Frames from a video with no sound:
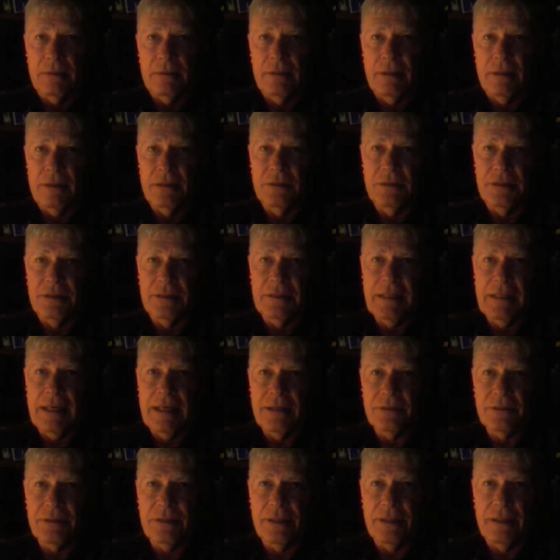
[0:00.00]
Now, there's a
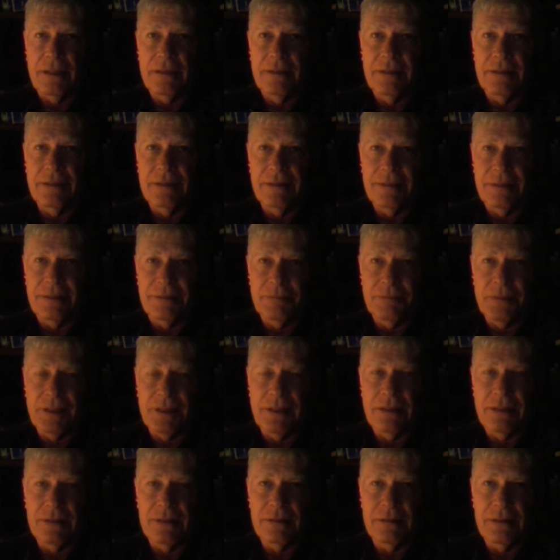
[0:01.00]
downside to this
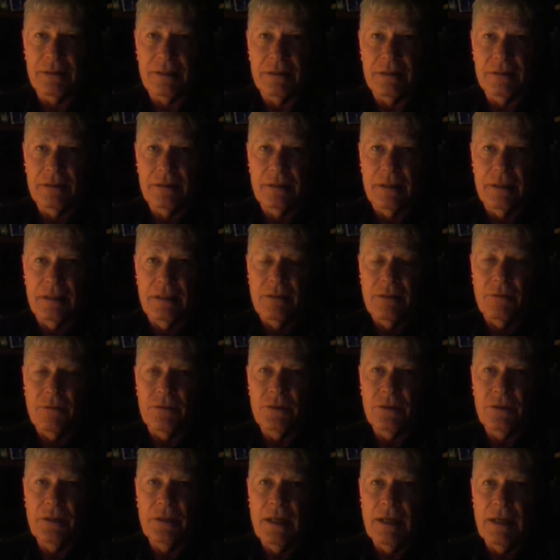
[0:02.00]
because
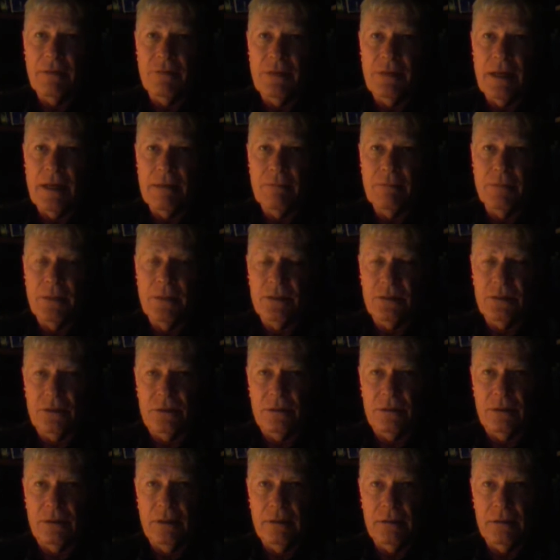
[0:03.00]
when you have that
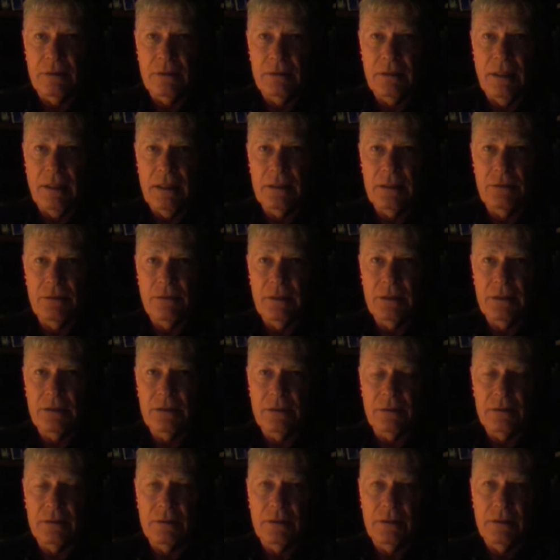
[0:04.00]
much
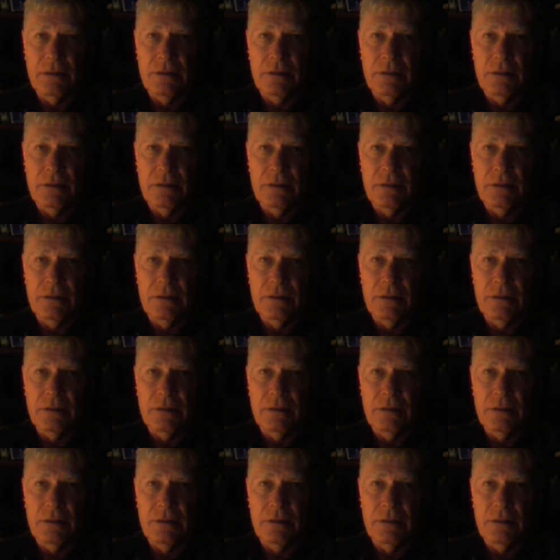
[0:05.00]
hydration,